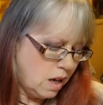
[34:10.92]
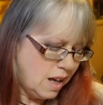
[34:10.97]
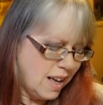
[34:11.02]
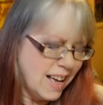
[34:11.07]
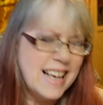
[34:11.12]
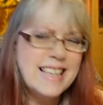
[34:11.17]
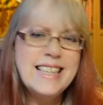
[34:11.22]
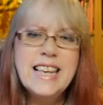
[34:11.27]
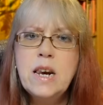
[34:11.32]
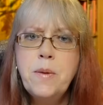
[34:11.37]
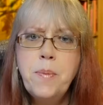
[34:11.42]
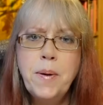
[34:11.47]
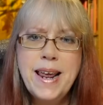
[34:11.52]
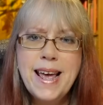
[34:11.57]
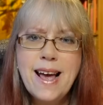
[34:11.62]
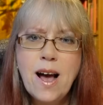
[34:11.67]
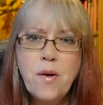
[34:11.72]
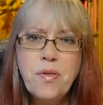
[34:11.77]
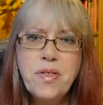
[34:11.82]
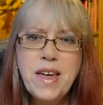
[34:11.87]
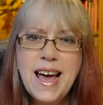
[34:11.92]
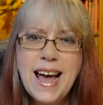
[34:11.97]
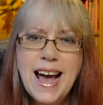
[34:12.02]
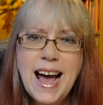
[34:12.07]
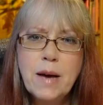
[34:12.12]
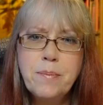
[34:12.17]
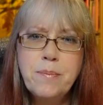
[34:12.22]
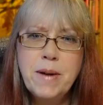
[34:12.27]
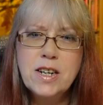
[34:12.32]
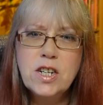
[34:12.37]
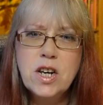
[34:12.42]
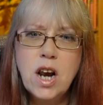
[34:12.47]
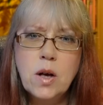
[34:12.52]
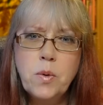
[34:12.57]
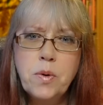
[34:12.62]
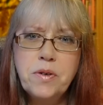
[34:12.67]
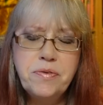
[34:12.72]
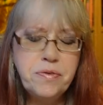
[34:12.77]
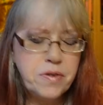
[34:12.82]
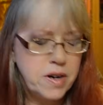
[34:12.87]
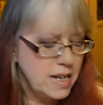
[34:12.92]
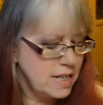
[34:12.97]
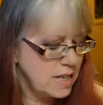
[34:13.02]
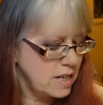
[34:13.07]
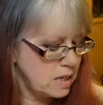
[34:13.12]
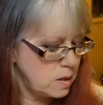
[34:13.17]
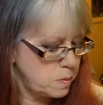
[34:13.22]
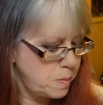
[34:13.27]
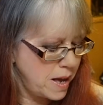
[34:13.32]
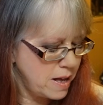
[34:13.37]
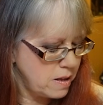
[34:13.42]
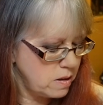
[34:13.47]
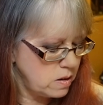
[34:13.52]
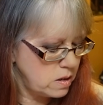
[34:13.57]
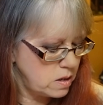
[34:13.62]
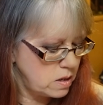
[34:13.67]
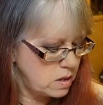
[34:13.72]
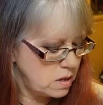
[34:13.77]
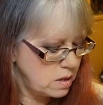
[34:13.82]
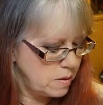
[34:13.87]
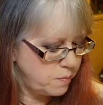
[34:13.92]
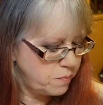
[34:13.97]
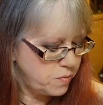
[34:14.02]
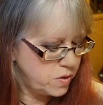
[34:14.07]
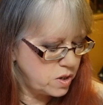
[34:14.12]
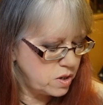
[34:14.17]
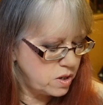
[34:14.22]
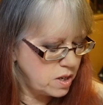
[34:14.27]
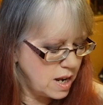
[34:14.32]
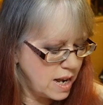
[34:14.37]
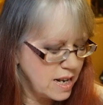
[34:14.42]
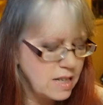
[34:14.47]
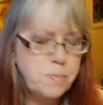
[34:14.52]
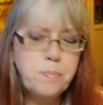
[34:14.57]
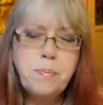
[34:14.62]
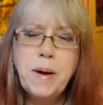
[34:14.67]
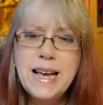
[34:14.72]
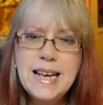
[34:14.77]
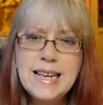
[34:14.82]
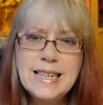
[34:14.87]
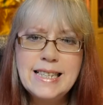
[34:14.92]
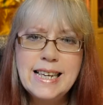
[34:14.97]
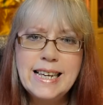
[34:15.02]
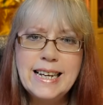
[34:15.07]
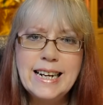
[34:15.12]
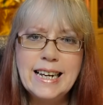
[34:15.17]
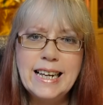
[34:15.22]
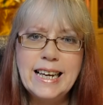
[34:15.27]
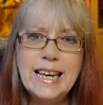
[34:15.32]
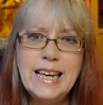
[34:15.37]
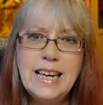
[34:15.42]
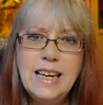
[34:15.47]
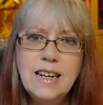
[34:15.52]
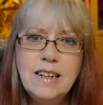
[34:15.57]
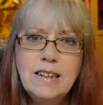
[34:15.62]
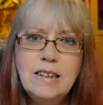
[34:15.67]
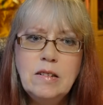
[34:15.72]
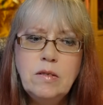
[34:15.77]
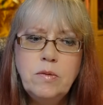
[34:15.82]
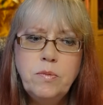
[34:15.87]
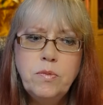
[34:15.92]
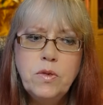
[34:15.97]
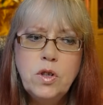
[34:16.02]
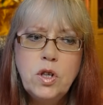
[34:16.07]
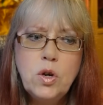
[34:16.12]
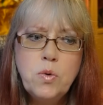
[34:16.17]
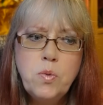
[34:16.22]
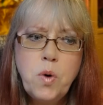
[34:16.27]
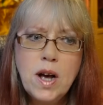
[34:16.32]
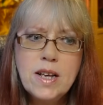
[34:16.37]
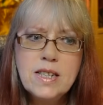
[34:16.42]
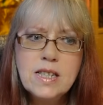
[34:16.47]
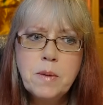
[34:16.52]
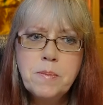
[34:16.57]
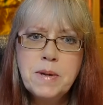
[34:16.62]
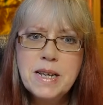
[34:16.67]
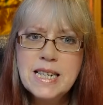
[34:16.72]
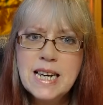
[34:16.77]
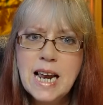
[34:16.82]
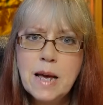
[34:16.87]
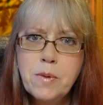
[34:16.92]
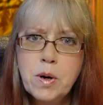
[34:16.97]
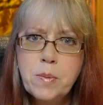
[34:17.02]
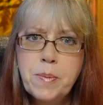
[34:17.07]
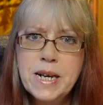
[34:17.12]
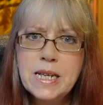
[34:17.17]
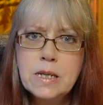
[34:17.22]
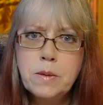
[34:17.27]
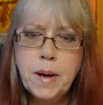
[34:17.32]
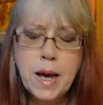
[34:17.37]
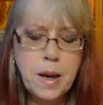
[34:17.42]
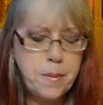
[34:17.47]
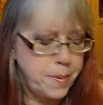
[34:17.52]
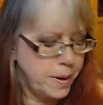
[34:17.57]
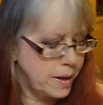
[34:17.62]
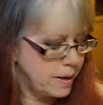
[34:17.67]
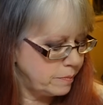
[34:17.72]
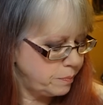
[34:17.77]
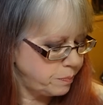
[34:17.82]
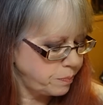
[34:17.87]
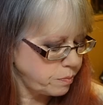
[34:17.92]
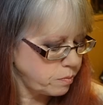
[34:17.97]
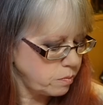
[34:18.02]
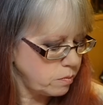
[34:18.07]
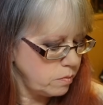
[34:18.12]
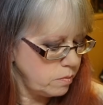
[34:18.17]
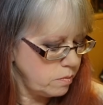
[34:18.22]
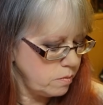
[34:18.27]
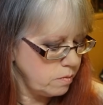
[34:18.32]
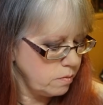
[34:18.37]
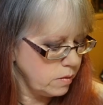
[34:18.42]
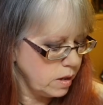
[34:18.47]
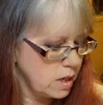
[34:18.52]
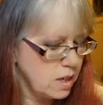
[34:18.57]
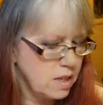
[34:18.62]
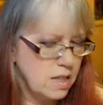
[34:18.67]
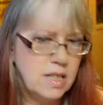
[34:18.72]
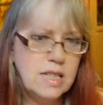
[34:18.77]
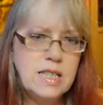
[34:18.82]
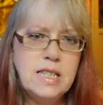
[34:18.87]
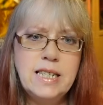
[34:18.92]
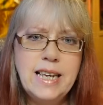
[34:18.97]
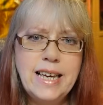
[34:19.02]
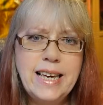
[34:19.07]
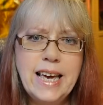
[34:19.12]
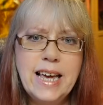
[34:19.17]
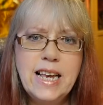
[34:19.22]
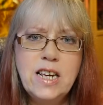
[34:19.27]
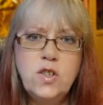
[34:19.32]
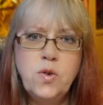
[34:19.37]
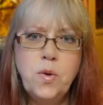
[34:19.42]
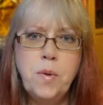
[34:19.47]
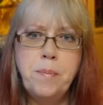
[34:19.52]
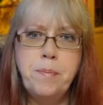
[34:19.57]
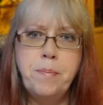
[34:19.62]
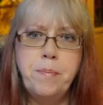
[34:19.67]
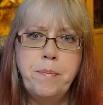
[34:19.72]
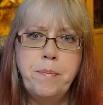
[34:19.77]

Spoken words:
Has anybody out there had much luck with freezing spells? It's basically you write somebody's name on a piece of paper, stick it into a